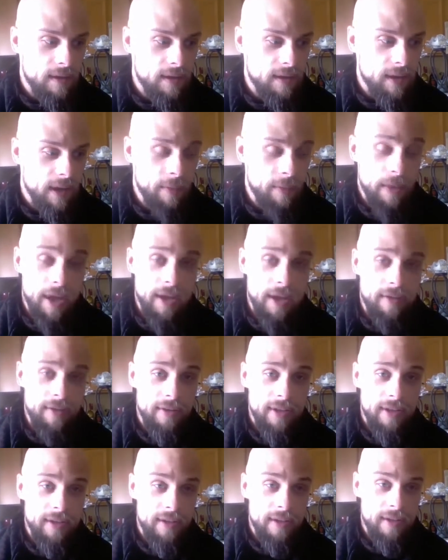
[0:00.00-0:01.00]
I'm
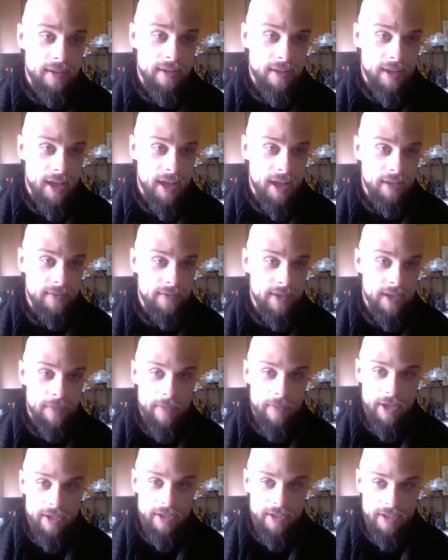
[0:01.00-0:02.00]
not even going to
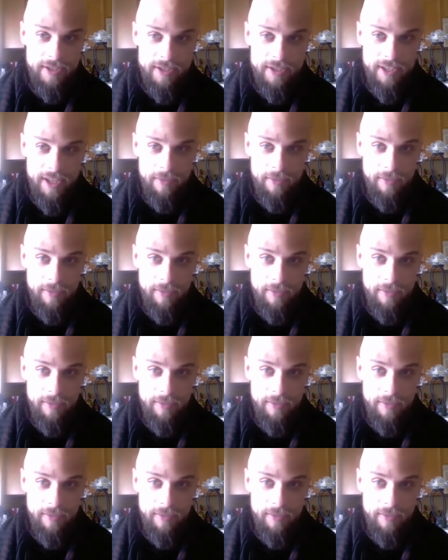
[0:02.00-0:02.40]
mention his name